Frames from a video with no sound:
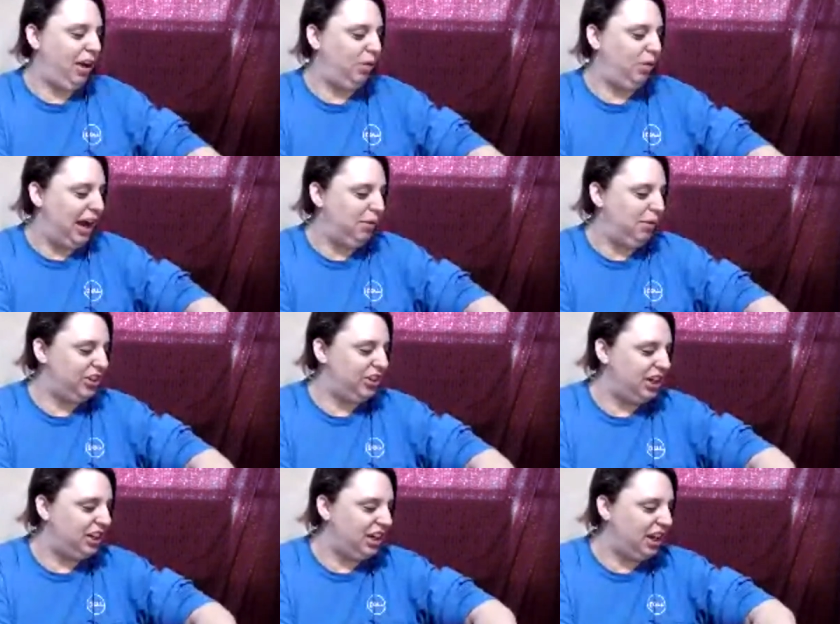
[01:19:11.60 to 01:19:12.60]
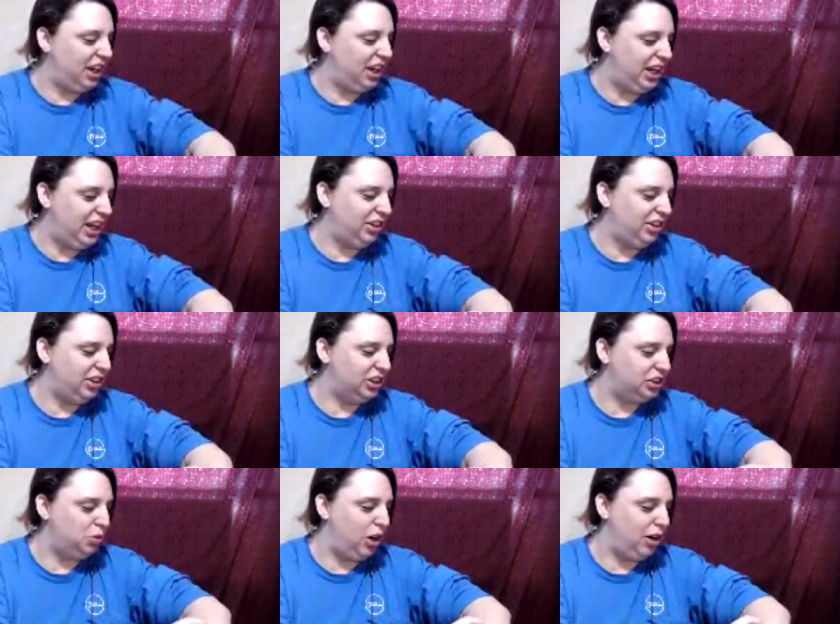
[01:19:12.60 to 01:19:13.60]
I was in
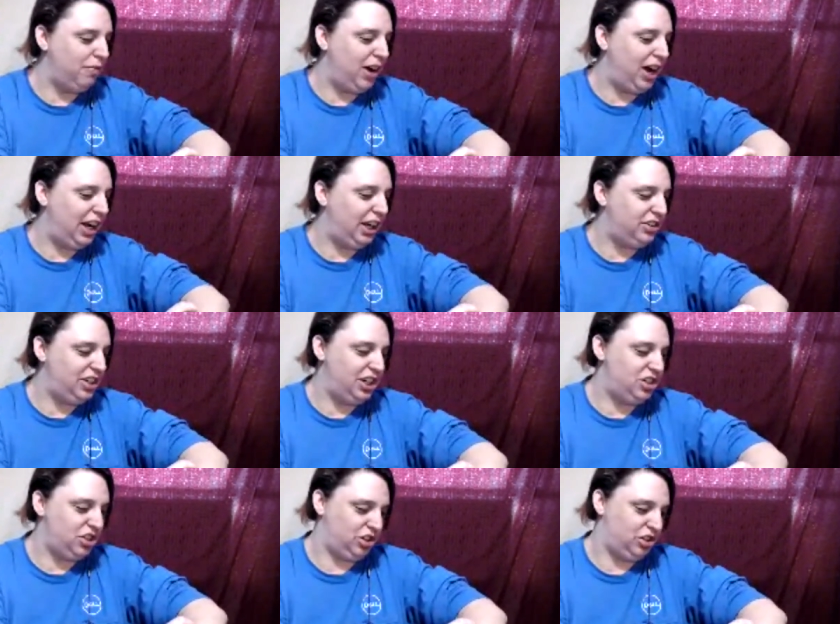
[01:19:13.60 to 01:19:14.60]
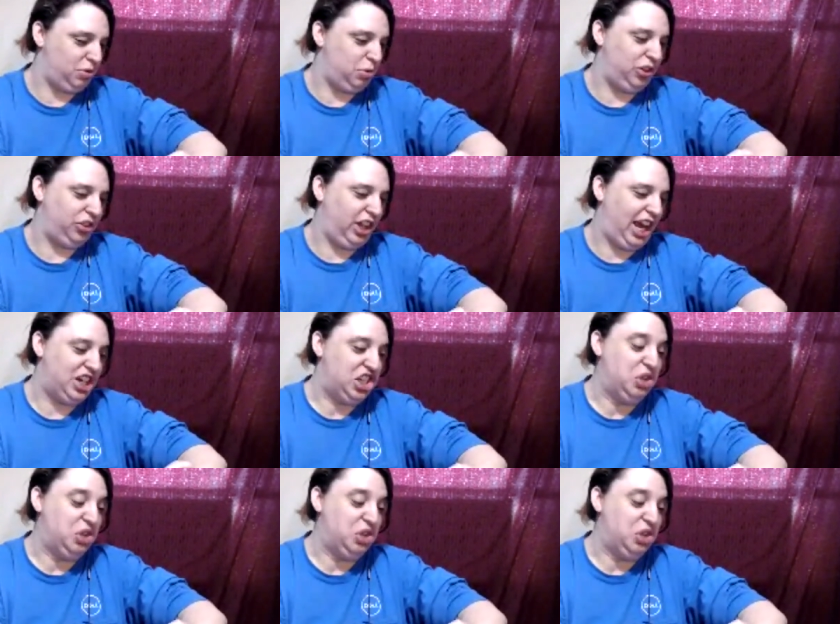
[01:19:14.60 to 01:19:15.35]
English, one of my teachers was like,